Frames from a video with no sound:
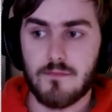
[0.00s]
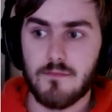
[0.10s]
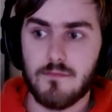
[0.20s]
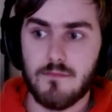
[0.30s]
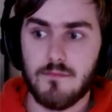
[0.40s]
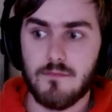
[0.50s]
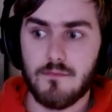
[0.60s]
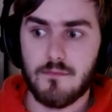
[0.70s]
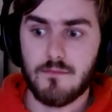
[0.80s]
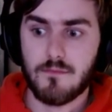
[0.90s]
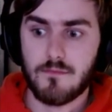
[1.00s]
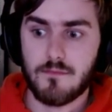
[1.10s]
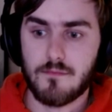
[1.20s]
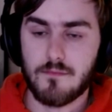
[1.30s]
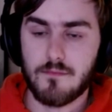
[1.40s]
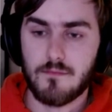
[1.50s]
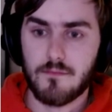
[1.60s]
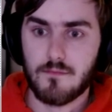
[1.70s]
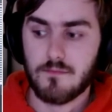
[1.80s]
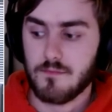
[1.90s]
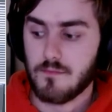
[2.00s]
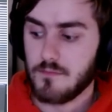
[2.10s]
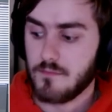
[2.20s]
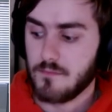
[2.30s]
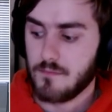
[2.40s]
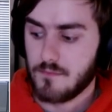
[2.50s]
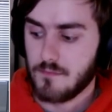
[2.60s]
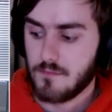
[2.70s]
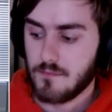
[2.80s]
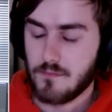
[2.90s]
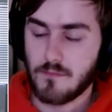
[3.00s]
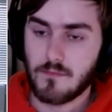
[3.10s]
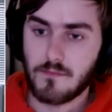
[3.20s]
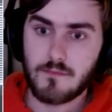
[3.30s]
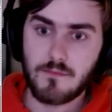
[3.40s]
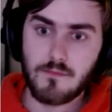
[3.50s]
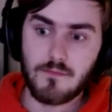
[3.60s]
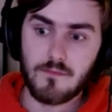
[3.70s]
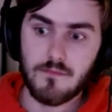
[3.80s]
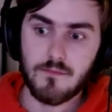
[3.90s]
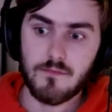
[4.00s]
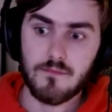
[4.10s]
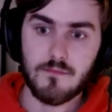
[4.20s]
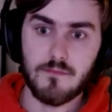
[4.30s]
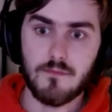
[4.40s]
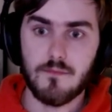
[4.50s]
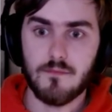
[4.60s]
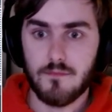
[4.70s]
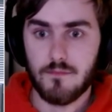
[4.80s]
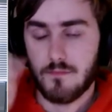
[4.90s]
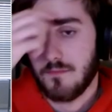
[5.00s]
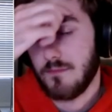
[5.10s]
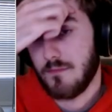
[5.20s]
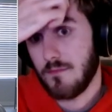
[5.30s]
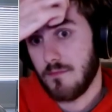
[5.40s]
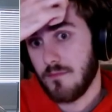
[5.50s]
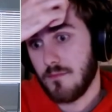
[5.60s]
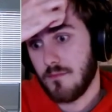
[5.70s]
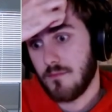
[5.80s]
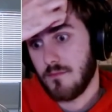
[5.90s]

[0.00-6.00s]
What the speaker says: The person shown says nothing.